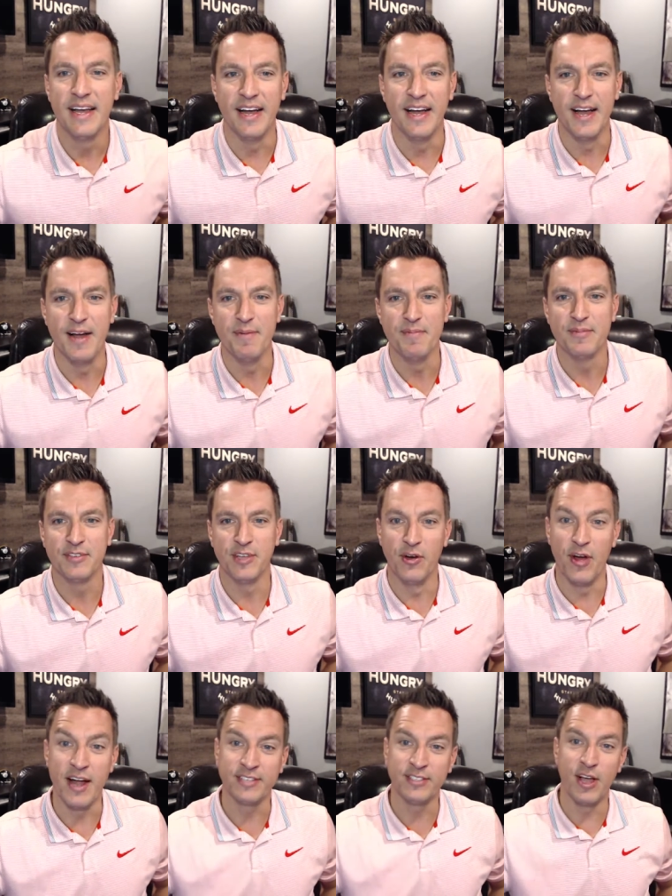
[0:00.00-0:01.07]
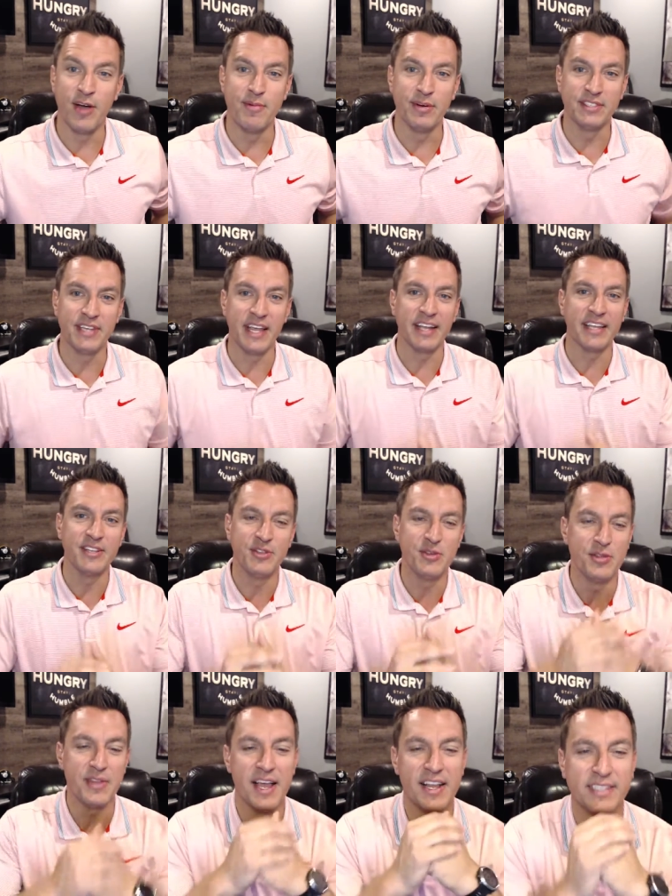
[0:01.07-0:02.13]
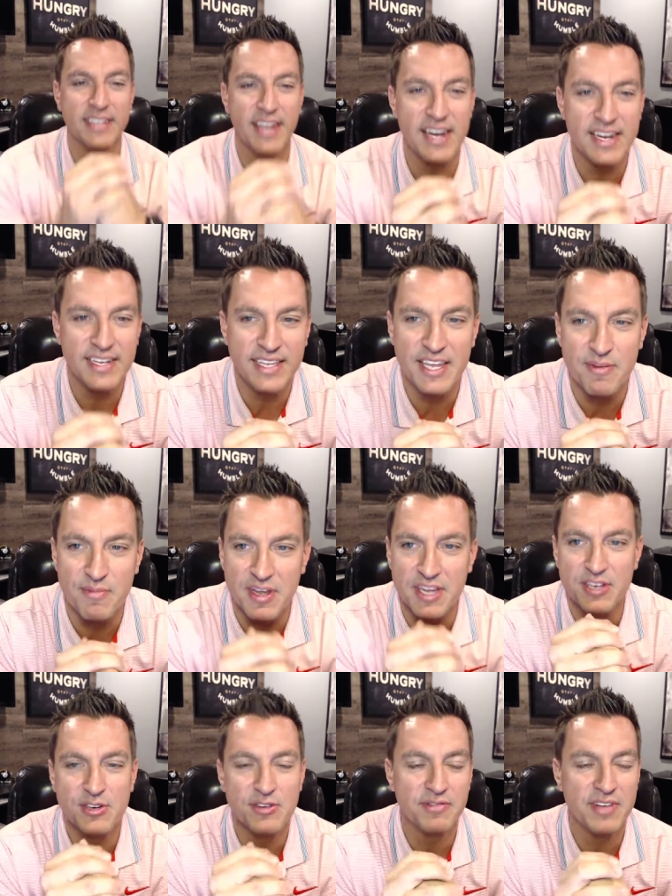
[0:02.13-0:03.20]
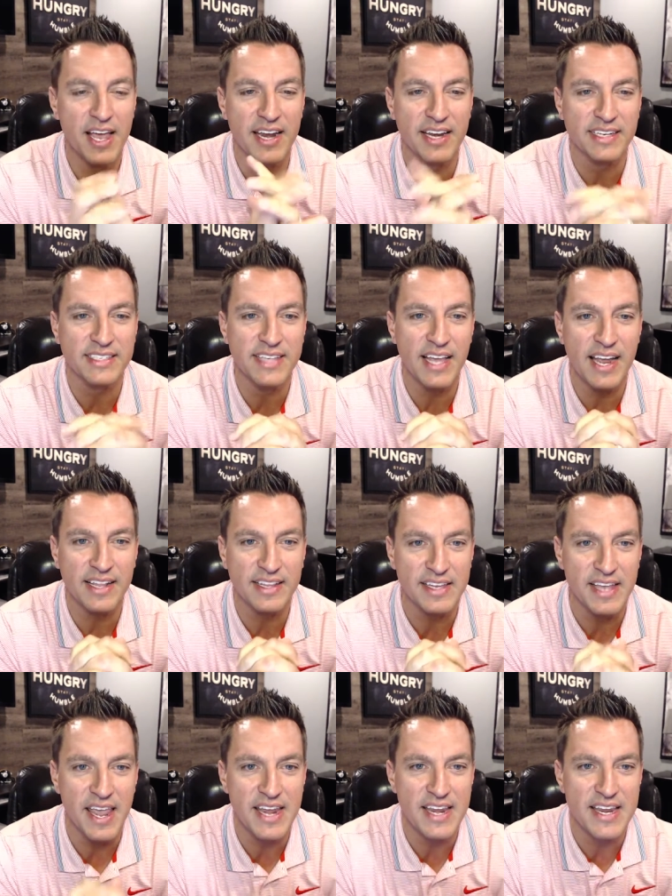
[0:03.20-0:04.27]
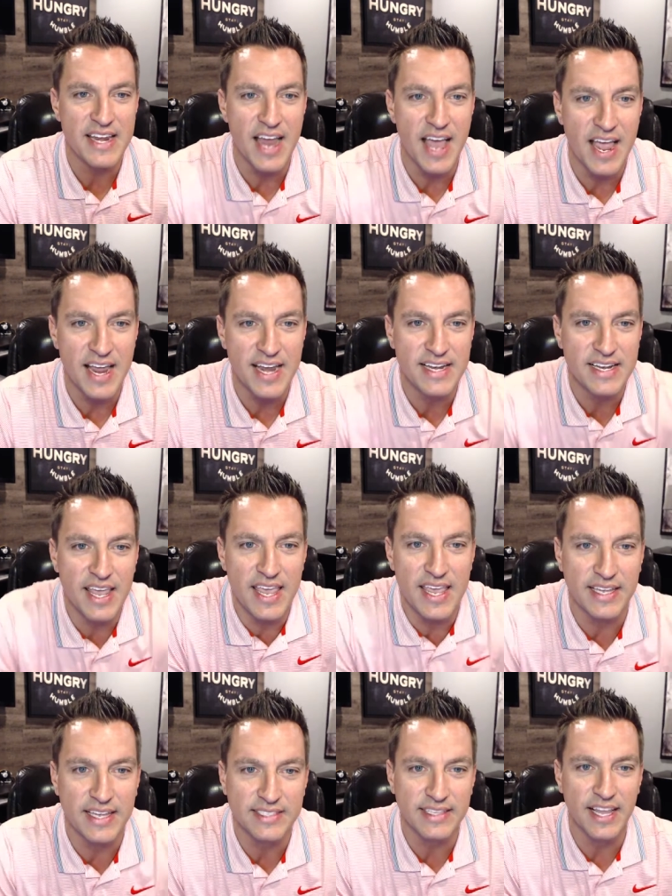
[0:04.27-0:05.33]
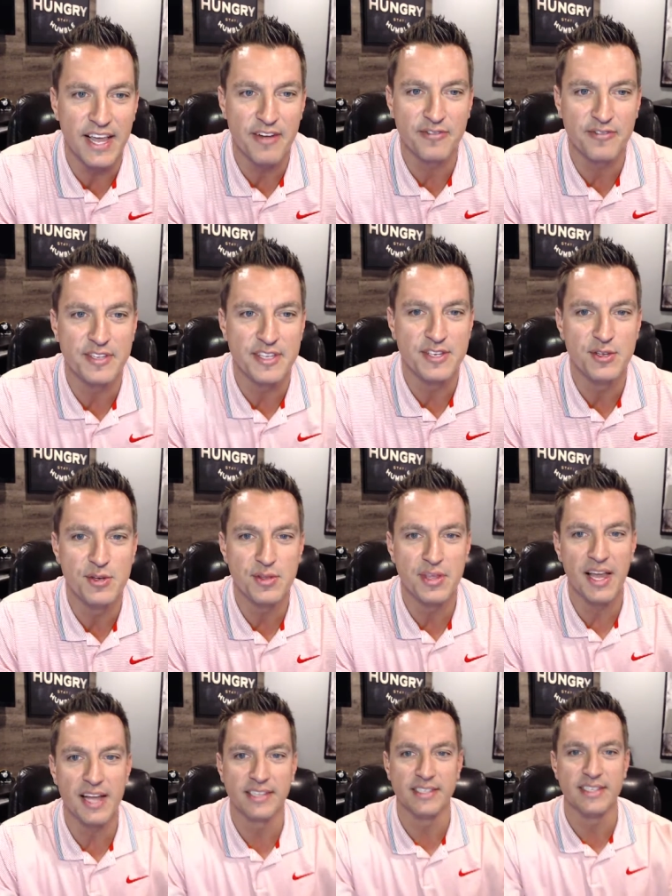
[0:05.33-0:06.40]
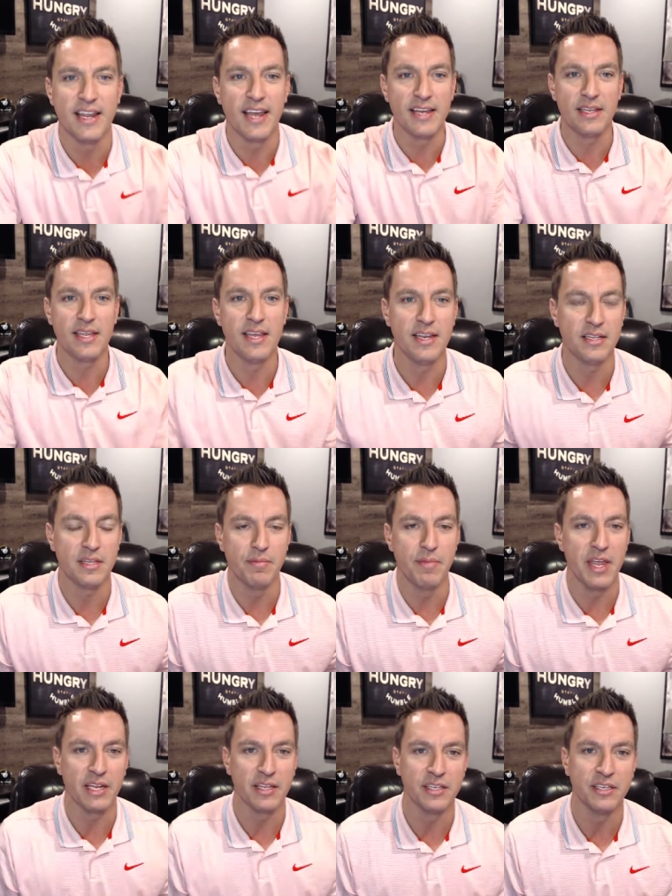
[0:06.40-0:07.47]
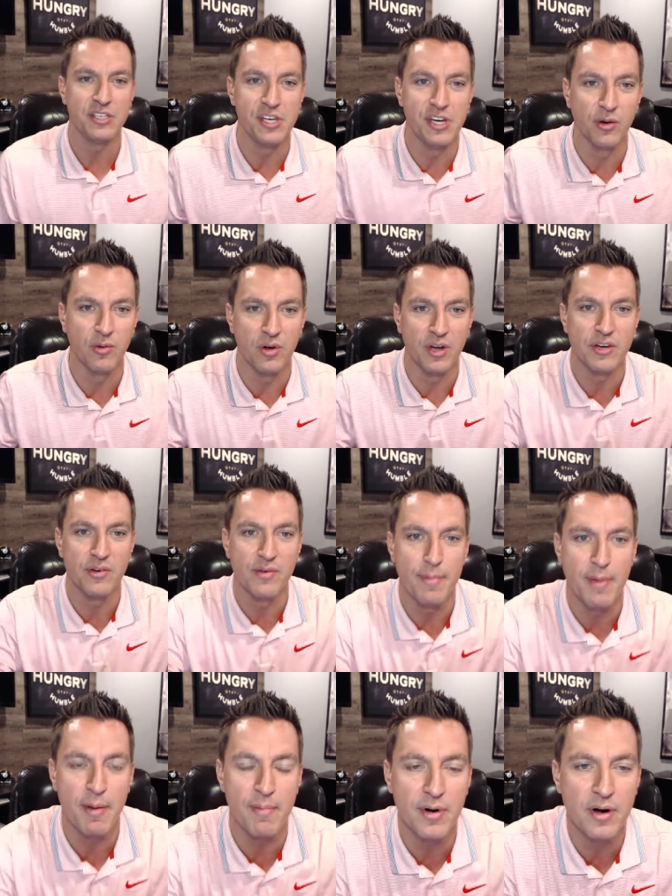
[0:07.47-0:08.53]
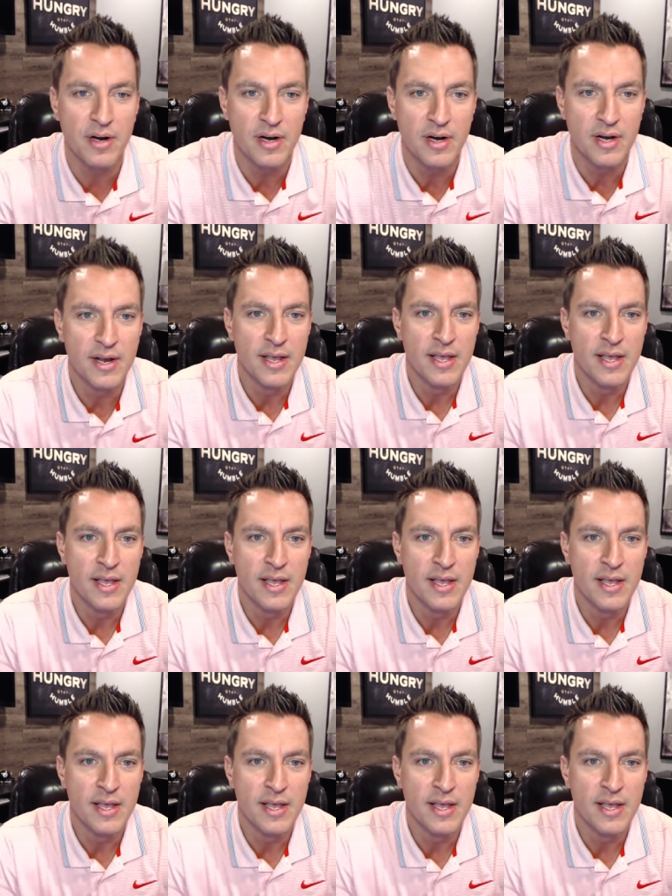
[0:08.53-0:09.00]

um, so October 2nd, 2019 means you've got exactly 89 days left in 2019 to make this year one to remember.